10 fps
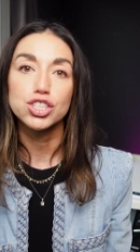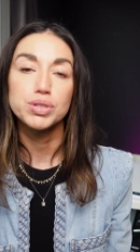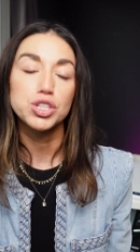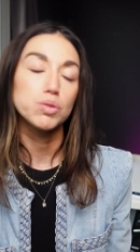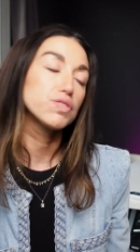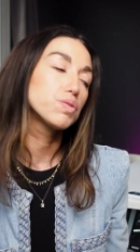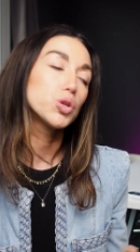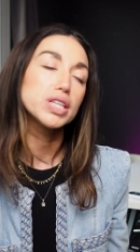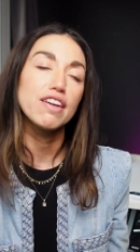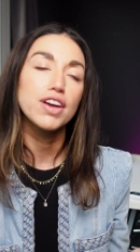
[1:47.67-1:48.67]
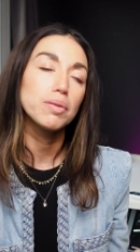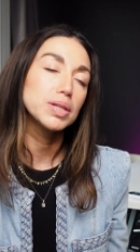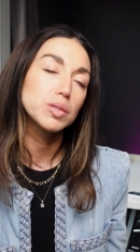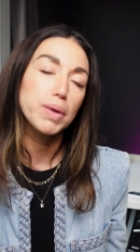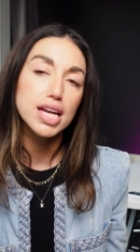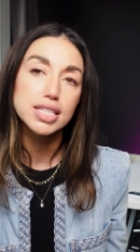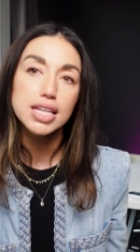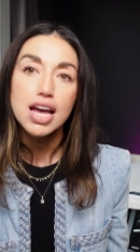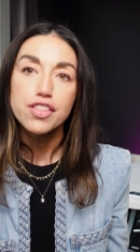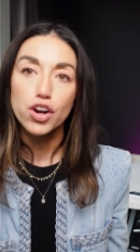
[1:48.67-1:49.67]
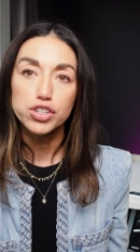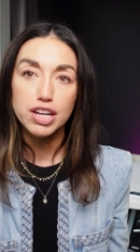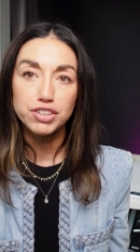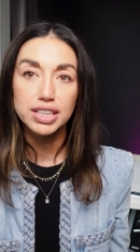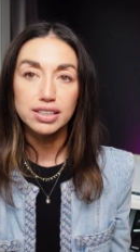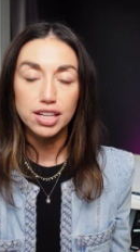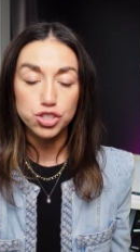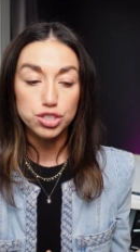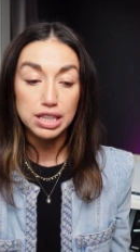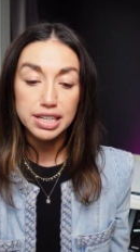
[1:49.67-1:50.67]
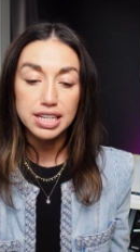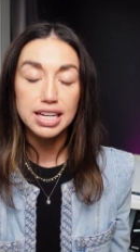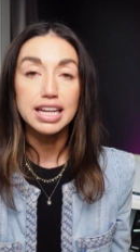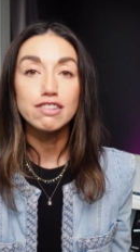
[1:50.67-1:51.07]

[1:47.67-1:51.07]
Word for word: So in terms of the multifamily space, there are definitely lenders lending.